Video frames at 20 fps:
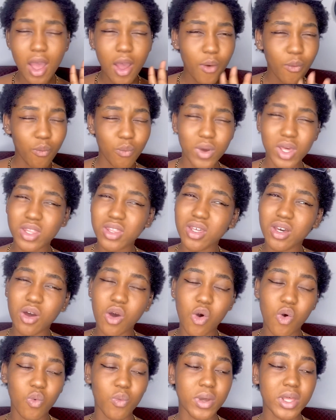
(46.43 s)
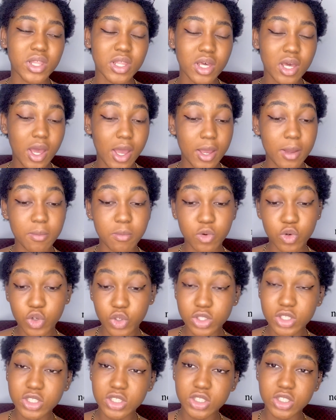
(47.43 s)
whether I am not
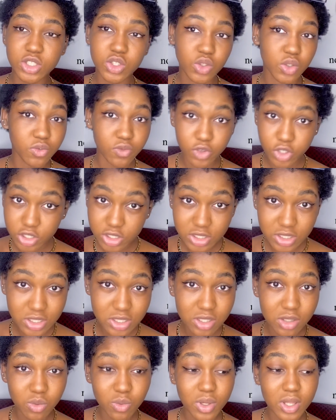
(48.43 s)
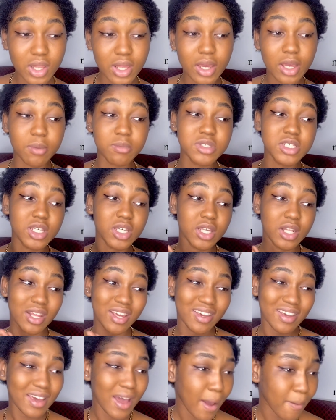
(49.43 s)
in university, whether I'm taking a
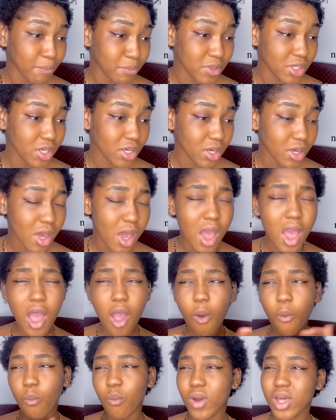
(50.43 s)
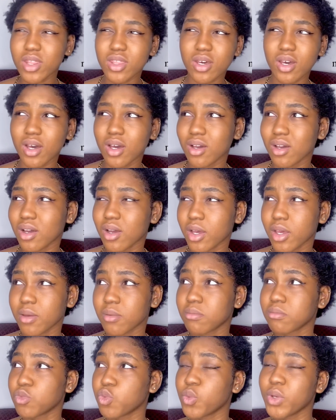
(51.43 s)
gap year, whether I'm
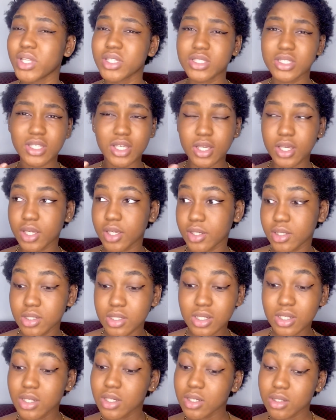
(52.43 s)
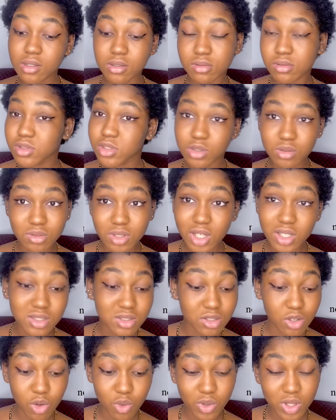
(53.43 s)
waiting till next year,
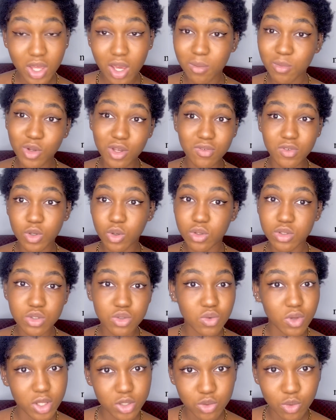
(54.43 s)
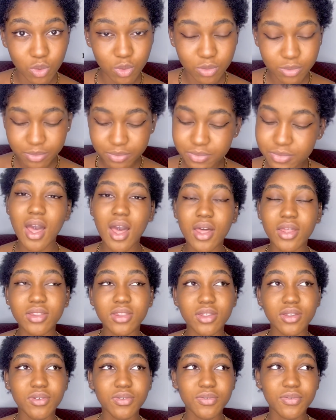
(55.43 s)
whether I'm not even going to school at all. The
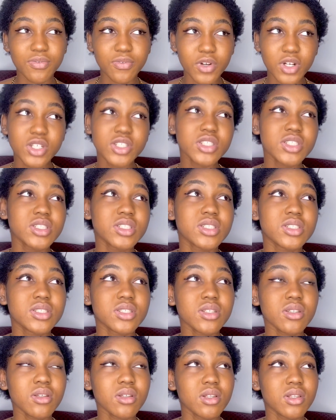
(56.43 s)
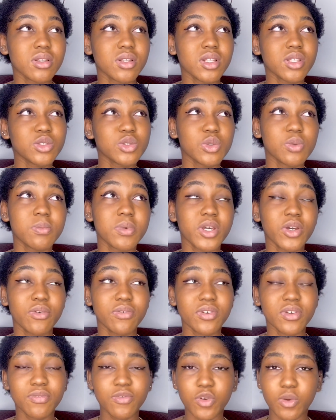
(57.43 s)
first little bit of
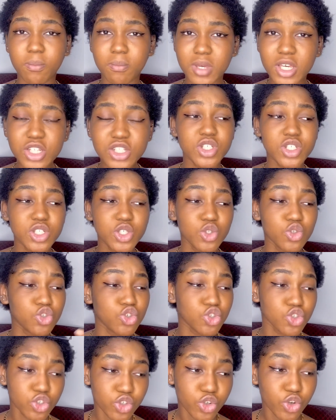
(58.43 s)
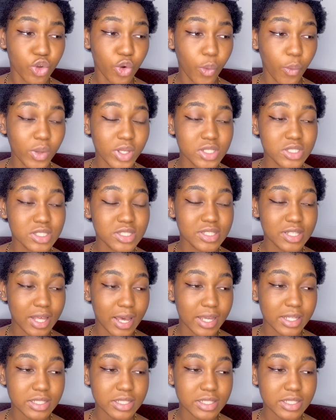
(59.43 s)
information you should know is that